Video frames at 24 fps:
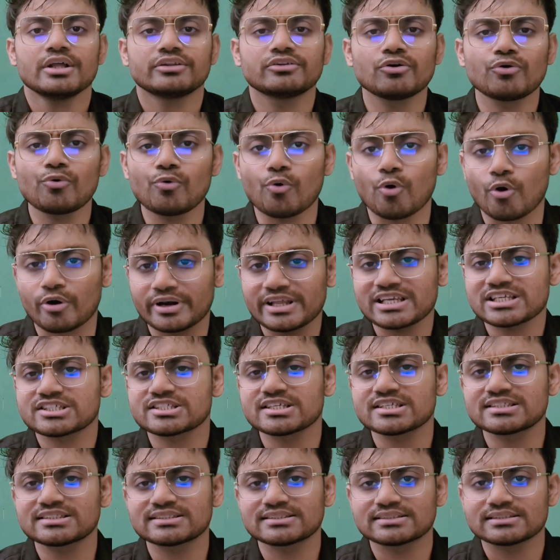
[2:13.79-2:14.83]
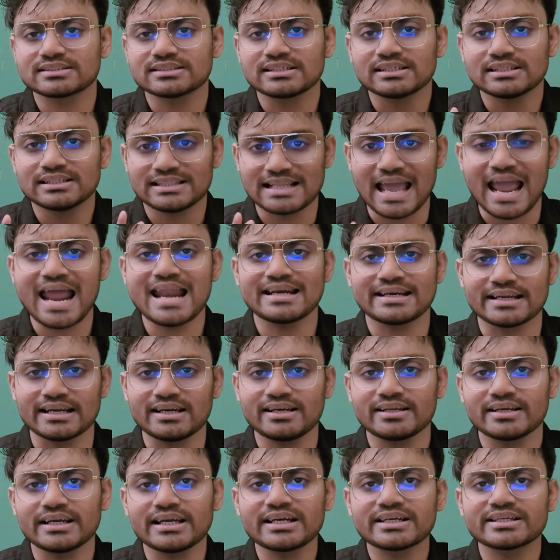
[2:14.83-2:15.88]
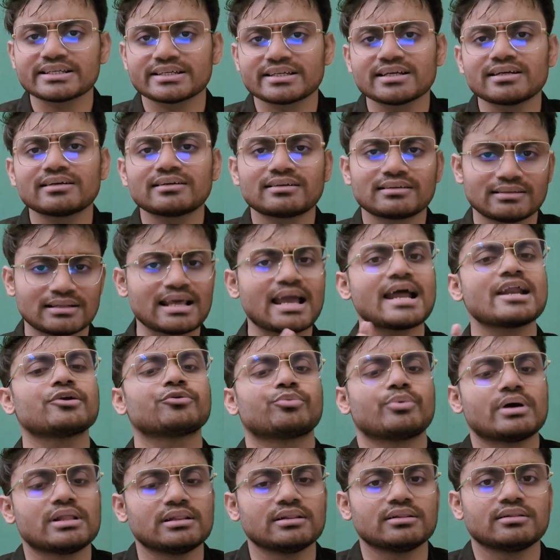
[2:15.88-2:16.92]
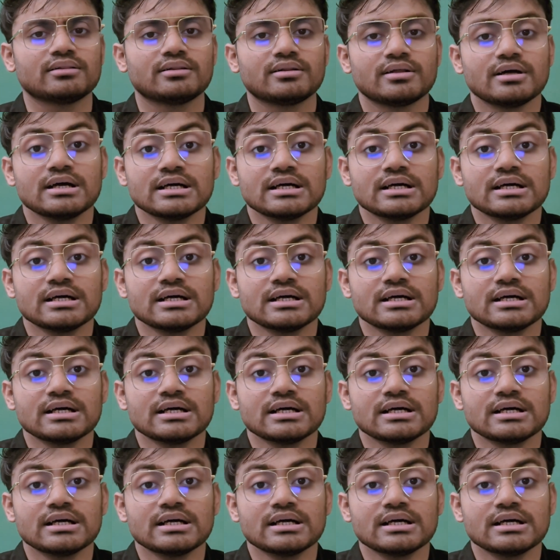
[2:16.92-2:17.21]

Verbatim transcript: Though Odysseus landed, it didn't land well